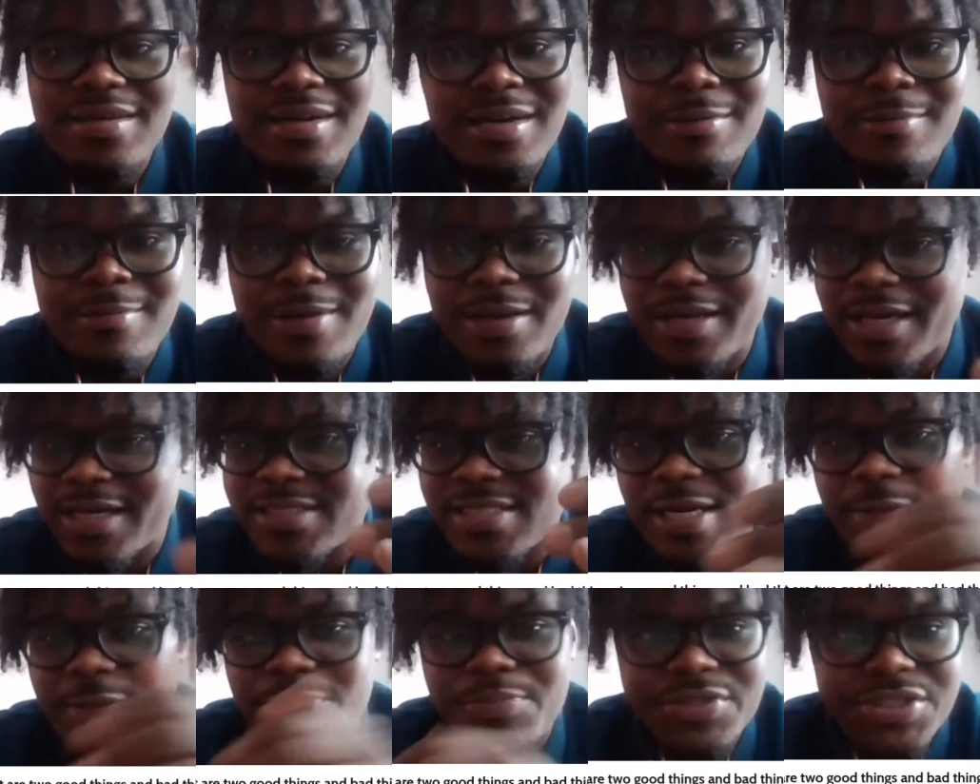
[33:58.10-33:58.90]
Like I
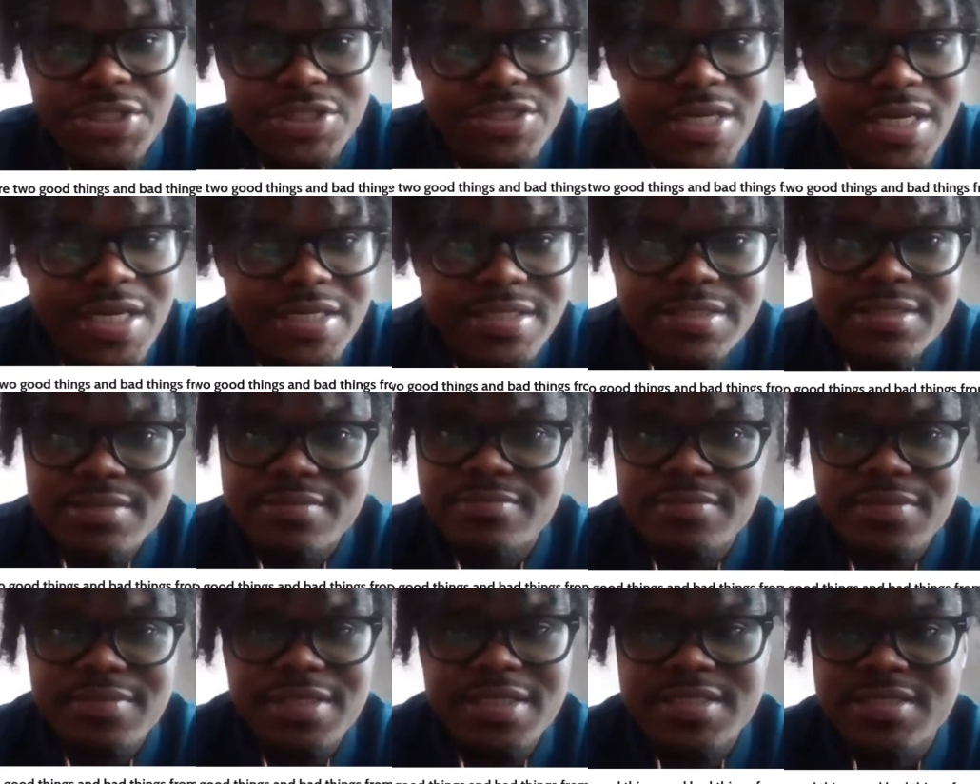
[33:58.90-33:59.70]
said, I appreciate you guys
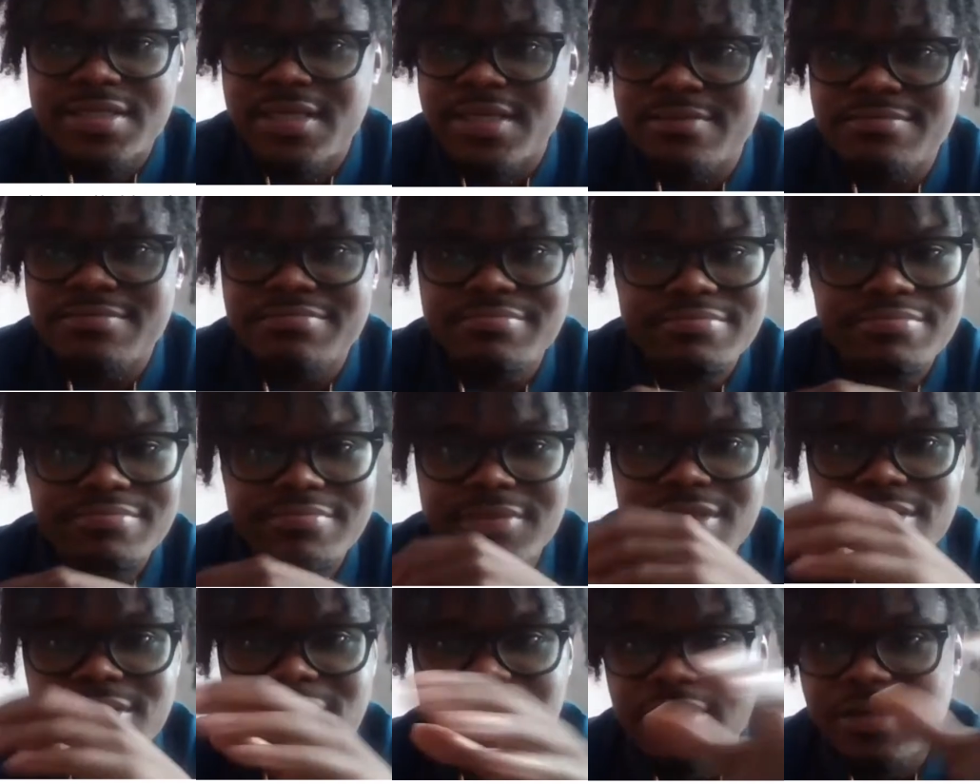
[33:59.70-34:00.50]
listening.
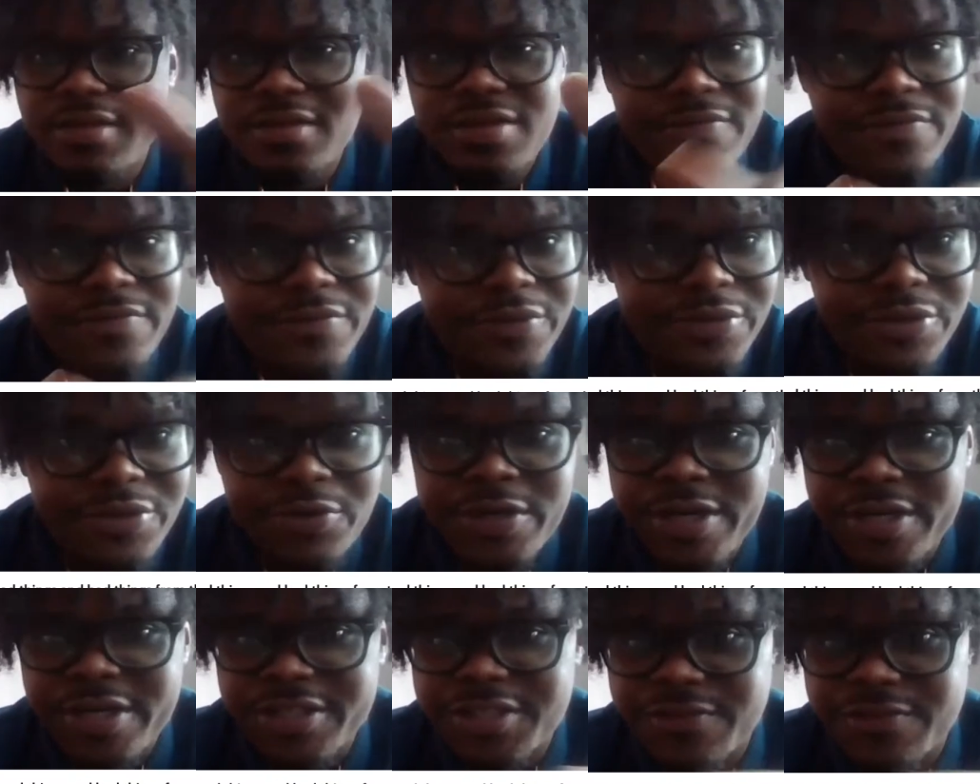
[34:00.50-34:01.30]
If you're new
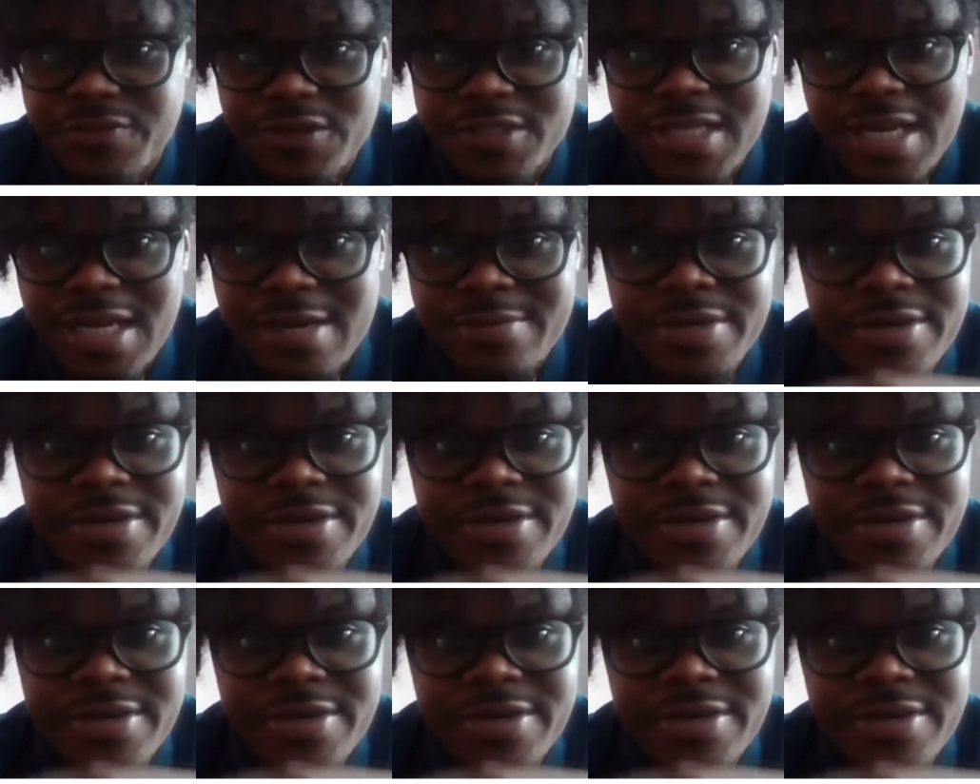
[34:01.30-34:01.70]
here, it's your first time